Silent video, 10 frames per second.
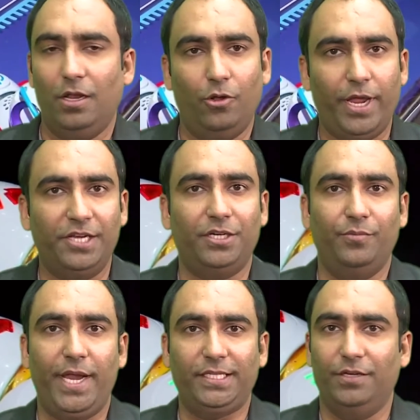
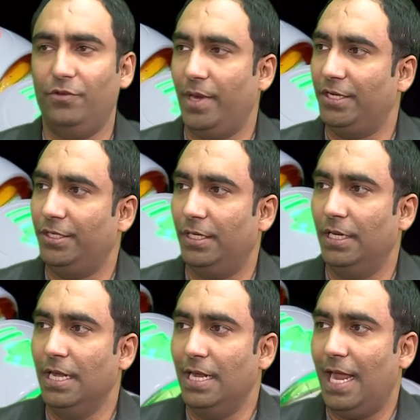location-based
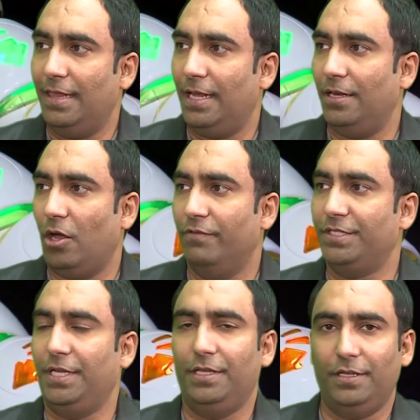information, and then
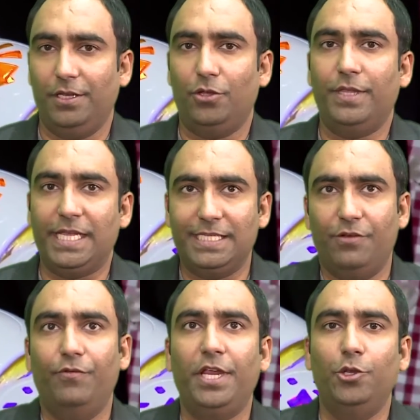obviously, things
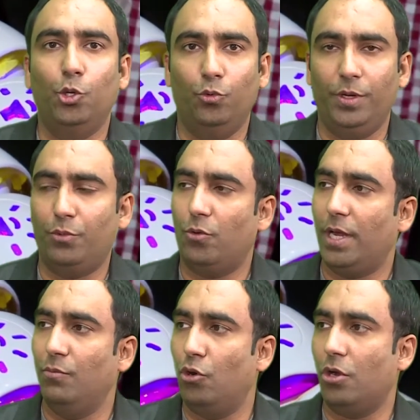that we do. We
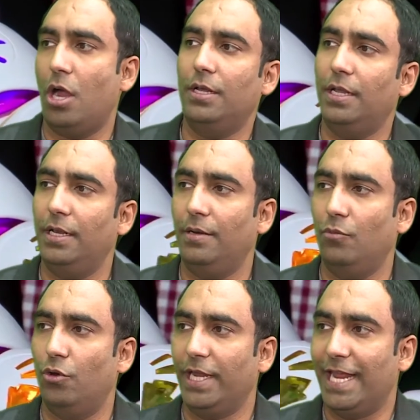provide more content and
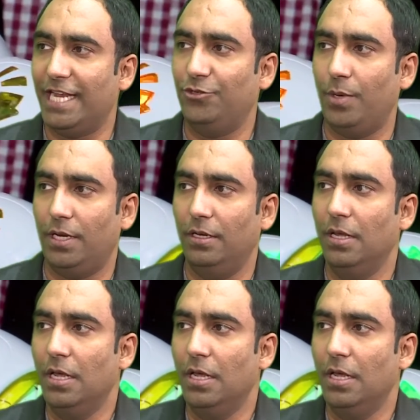more engagement